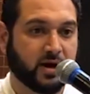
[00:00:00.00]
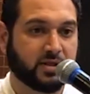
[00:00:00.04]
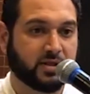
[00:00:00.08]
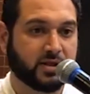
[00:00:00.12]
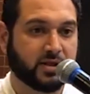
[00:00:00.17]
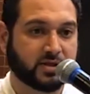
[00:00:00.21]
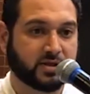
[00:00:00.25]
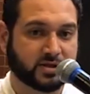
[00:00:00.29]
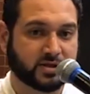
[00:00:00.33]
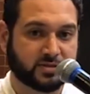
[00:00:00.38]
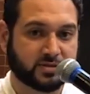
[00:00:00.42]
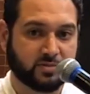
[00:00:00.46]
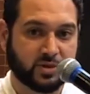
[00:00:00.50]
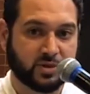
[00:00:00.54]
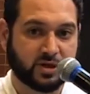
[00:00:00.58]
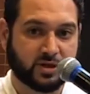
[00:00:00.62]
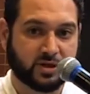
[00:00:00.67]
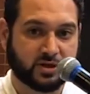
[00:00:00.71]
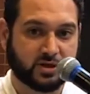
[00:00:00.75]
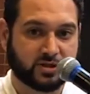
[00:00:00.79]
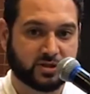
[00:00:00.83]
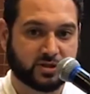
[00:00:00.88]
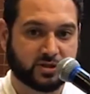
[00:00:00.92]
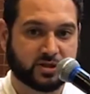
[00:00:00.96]
And they
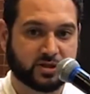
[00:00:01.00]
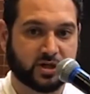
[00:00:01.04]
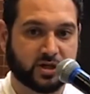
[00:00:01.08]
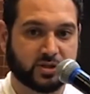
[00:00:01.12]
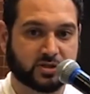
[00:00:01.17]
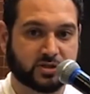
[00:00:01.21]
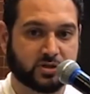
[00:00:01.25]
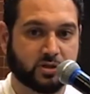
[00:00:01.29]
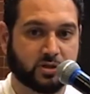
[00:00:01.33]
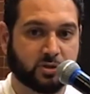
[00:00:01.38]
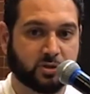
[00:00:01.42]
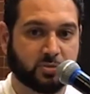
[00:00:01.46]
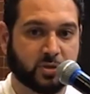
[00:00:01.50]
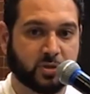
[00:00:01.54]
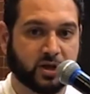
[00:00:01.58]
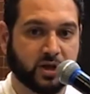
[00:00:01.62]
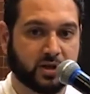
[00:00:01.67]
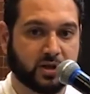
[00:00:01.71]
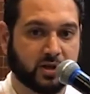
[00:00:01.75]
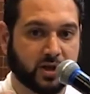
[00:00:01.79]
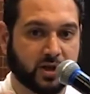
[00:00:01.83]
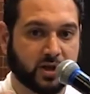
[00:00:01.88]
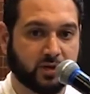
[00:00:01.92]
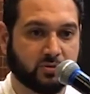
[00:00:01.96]
split his chest open
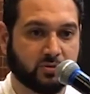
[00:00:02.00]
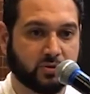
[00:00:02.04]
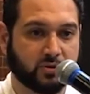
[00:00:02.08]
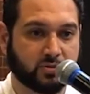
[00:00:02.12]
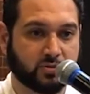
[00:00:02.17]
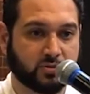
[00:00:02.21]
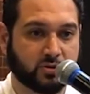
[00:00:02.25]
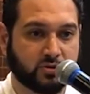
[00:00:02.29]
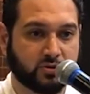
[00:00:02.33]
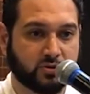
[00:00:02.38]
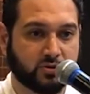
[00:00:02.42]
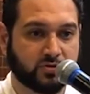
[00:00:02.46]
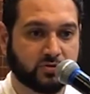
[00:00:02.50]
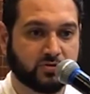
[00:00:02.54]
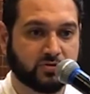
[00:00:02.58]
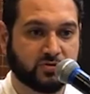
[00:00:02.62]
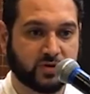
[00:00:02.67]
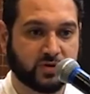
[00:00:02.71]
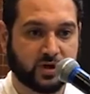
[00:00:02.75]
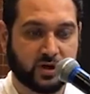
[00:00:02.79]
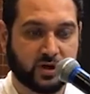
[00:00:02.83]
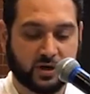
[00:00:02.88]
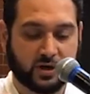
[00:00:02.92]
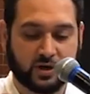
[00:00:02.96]
and they remove
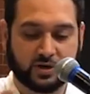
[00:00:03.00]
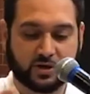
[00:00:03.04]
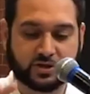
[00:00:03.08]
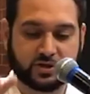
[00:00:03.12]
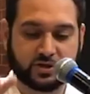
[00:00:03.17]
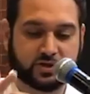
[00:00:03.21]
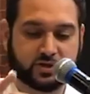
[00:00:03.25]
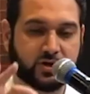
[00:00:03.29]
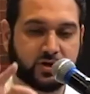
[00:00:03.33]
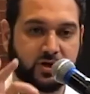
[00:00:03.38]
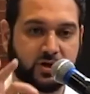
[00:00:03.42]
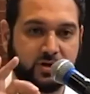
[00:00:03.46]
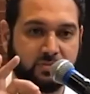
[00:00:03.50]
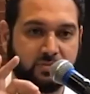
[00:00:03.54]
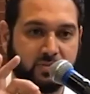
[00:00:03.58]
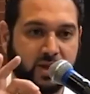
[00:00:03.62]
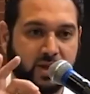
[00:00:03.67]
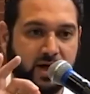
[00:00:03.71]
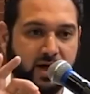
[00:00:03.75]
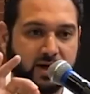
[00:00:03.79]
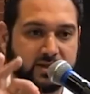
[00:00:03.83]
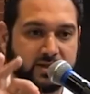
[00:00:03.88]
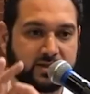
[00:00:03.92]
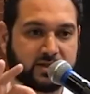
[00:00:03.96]
a certain
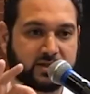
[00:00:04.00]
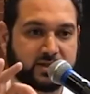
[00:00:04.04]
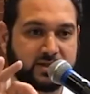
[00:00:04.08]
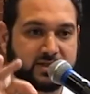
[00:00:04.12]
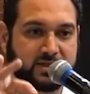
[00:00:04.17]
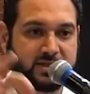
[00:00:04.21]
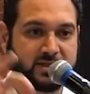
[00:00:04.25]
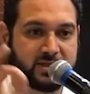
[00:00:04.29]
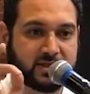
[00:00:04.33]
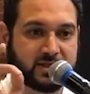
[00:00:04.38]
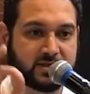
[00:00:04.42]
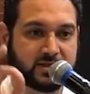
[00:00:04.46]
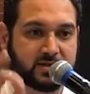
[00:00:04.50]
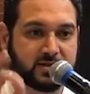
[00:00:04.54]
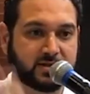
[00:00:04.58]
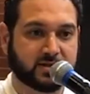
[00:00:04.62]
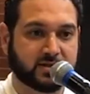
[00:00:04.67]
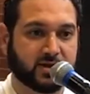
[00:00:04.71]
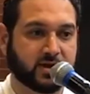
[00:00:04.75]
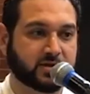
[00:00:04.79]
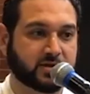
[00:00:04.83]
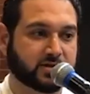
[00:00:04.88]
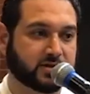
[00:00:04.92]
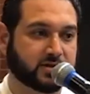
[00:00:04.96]
black seed
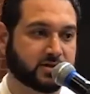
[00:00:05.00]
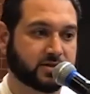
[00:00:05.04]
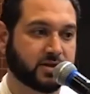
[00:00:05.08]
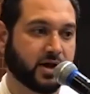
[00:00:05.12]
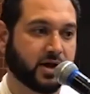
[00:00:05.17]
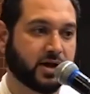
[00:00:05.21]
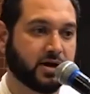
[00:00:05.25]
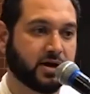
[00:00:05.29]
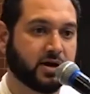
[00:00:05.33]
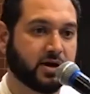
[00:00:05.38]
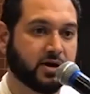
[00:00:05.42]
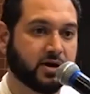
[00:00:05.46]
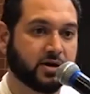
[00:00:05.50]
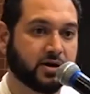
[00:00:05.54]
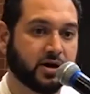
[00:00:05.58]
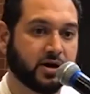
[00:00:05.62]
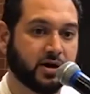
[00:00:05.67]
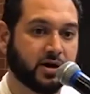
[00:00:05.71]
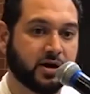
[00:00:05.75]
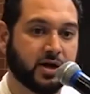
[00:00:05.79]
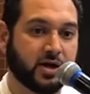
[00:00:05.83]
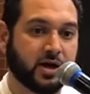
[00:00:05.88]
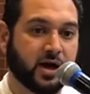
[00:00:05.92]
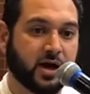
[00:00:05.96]
that is in that area.
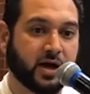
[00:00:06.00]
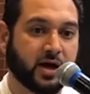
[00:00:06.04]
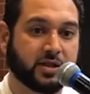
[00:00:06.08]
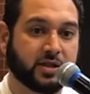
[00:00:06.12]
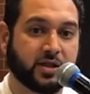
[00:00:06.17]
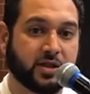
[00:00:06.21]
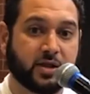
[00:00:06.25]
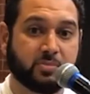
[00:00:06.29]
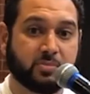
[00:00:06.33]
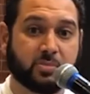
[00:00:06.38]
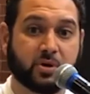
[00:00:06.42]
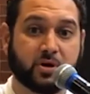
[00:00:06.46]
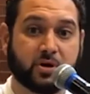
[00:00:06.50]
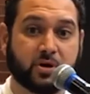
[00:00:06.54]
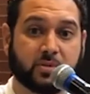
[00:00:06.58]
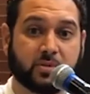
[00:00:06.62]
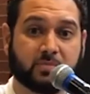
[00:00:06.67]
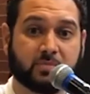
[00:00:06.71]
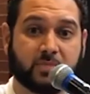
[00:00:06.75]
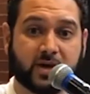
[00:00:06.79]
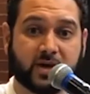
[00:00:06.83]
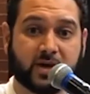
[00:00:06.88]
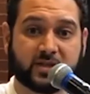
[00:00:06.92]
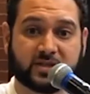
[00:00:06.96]
And they put
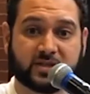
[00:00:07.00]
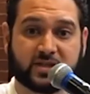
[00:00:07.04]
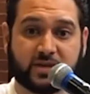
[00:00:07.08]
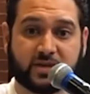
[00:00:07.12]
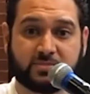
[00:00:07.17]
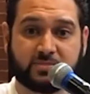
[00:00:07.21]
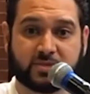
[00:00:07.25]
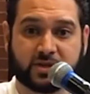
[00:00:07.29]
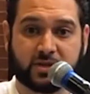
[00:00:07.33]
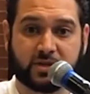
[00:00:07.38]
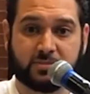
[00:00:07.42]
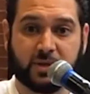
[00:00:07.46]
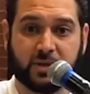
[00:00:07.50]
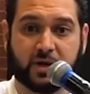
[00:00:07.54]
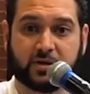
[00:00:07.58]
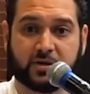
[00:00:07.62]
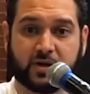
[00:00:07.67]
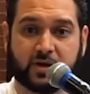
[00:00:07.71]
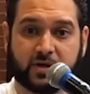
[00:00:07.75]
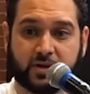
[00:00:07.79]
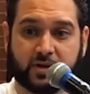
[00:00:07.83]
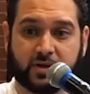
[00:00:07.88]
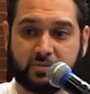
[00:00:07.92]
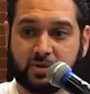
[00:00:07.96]
my Zemzem on
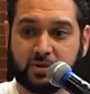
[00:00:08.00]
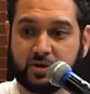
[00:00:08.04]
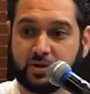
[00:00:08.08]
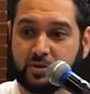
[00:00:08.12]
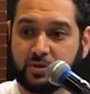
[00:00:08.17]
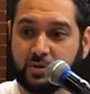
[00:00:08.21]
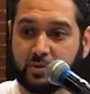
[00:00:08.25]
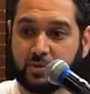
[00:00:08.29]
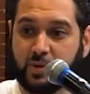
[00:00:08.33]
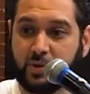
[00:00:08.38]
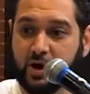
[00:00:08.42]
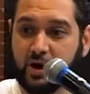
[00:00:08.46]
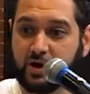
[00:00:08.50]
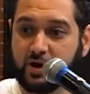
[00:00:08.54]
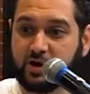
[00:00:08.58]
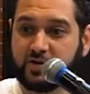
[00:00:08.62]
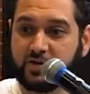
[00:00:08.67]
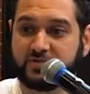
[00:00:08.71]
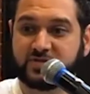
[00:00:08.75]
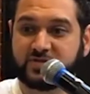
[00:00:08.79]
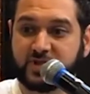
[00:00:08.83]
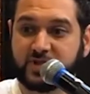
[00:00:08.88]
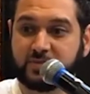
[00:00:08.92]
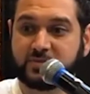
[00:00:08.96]
there. They put the water of
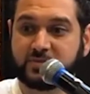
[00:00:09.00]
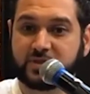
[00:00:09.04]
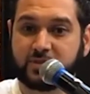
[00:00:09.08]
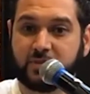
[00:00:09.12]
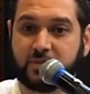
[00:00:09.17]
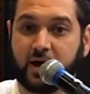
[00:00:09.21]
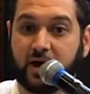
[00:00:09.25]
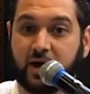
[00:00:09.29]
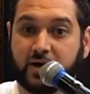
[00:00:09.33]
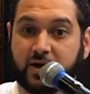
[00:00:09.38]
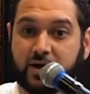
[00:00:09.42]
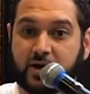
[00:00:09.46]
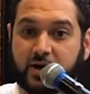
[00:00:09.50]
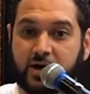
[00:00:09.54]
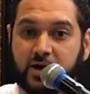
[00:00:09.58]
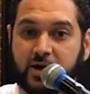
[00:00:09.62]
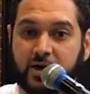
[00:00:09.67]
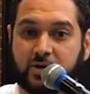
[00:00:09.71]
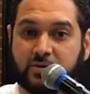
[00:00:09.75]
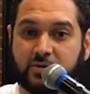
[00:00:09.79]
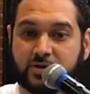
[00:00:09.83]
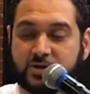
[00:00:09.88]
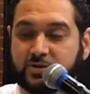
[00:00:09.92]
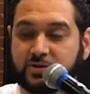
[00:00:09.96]
Zemzem on it,
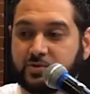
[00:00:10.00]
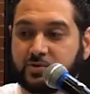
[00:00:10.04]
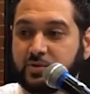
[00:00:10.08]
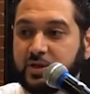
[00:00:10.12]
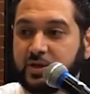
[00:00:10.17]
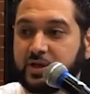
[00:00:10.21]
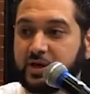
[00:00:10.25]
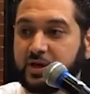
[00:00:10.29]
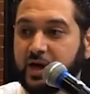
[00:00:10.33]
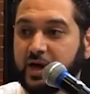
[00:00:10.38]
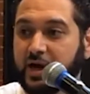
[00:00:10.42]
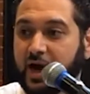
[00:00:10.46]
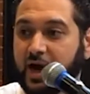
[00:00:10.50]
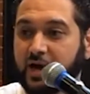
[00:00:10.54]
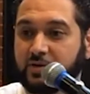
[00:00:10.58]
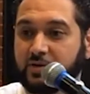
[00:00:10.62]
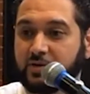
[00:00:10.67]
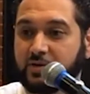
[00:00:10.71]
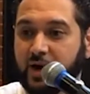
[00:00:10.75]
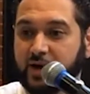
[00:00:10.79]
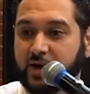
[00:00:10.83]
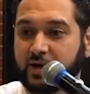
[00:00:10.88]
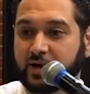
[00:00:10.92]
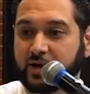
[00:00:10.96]
which is really
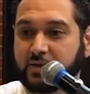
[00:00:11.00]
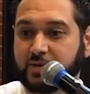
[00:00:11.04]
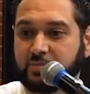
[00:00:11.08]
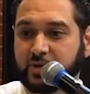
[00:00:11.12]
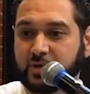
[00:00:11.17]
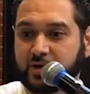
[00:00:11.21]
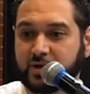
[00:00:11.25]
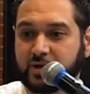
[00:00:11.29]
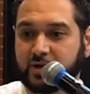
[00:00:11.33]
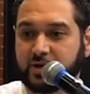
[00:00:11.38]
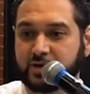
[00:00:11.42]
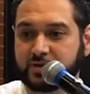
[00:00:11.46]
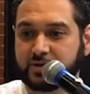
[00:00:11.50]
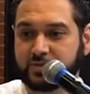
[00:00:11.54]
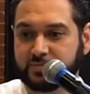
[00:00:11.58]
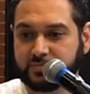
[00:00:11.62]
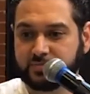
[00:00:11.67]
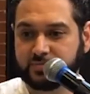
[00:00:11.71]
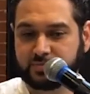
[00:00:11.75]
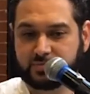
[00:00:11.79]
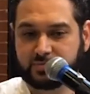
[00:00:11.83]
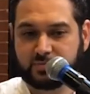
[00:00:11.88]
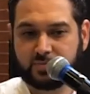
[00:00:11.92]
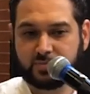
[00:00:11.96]
ironic because
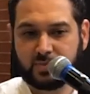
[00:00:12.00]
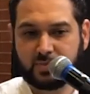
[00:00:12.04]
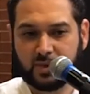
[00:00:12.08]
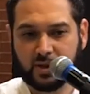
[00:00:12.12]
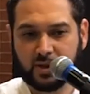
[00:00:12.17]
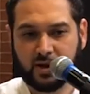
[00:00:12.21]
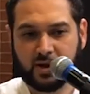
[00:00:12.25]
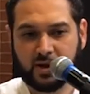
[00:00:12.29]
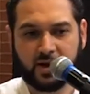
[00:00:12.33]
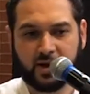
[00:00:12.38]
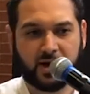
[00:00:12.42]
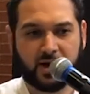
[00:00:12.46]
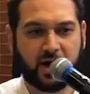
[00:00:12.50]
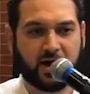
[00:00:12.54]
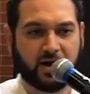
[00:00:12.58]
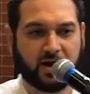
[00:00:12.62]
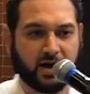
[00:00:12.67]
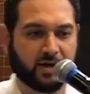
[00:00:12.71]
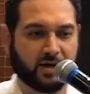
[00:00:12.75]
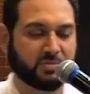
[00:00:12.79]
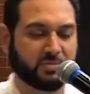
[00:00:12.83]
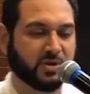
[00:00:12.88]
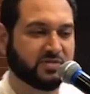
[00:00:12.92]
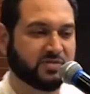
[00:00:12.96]

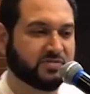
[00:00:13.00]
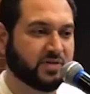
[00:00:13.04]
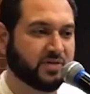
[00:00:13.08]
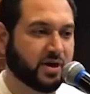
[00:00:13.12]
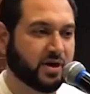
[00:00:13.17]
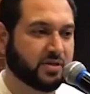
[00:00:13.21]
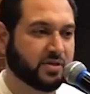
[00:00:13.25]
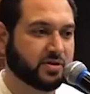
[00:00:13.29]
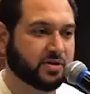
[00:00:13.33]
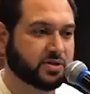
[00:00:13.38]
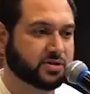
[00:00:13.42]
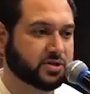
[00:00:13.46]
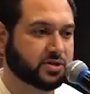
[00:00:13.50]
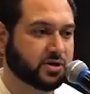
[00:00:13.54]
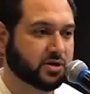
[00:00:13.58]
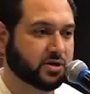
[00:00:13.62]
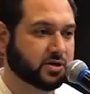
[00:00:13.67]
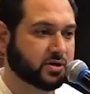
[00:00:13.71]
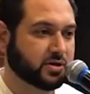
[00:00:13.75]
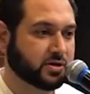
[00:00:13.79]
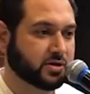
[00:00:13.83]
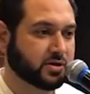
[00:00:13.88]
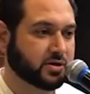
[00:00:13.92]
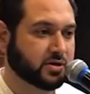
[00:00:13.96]
my father's
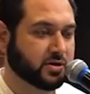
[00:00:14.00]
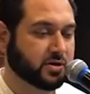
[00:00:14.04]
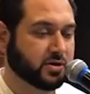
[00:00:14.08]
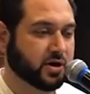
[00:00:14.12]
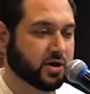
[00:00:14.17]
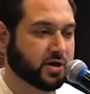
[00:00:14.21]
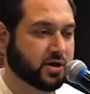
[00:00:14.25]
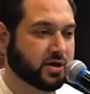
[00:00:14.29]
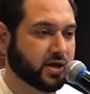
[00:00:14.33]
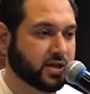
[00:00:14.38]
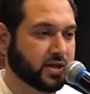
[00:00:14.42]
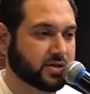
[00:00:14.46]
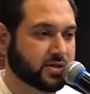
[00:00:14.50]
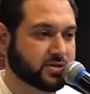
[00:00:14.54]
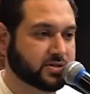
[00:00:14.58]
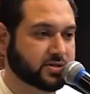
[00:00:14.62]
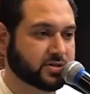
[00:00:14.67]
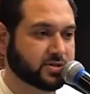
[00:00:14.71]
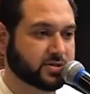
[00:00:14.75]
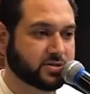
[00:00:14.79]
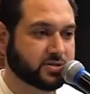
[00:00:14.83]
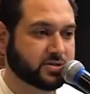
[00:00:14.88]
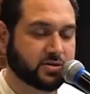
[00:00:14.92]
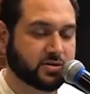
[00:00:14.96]
a
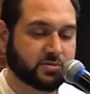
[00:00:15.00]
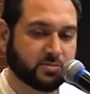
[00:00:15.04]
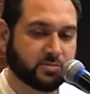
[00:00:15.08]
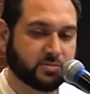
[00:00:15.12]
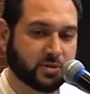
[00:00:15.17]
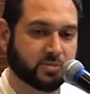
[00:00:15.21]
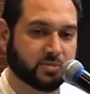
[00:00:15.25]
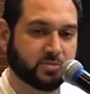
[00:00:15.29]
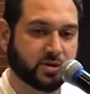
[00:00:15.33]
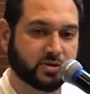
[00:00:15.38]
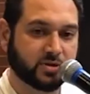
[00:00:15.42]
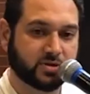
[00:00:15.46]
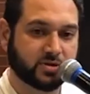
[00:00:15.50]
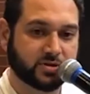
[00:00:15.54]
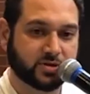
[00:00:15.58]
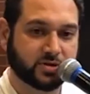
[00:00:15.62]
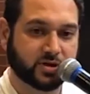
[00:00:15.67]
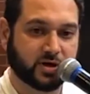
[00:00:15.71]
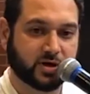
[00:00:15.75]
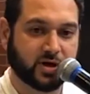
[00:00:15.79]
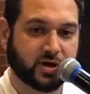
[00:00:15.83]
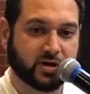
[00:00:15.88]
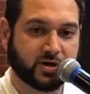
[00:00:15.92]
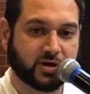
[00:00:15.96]
cardiologist. My brother is a
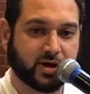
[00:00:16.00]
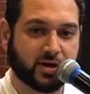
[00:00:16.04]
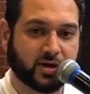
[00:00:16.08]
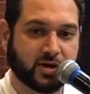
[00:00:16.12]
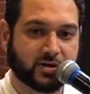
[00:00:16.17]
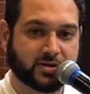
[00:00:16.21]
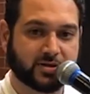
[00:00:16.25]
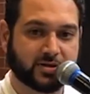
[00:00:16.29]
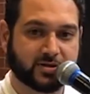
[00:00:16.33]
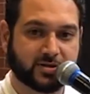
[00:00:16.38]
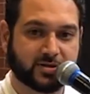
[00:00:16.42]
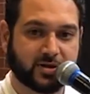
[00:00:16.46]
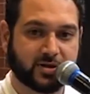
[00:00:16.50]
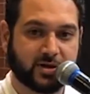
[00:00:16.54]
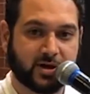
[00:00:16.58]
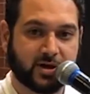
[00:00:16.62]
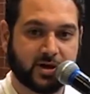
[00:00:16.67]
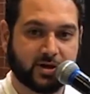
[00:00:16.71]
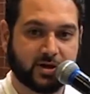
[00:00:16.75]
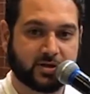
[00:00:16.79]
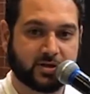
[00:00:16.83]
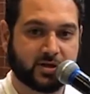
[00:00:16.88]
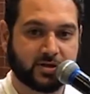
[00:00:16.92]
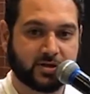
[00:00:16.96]
cardiologist.
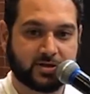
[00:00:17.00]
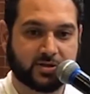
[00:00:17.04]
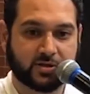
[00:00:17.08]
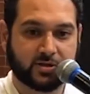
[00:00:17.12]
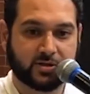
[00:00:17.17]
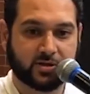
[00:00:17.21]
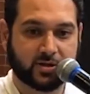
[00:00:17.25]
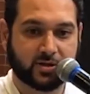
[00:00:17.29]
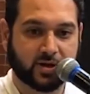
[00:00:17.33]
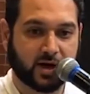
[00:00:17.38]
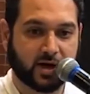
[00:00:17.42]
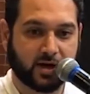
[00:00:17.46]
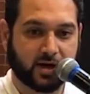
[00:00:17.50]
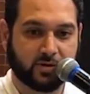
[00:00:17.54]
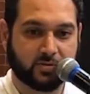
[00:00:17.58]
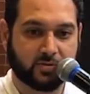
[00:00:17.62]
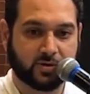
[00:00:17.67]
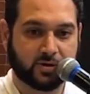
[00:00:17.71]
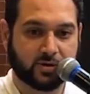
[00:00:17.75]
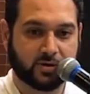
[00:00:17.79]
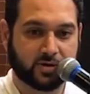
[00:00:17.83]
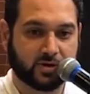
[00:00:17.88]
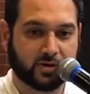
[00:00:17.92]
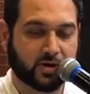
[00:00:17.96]
They deal a lot
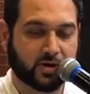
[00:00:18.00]
with,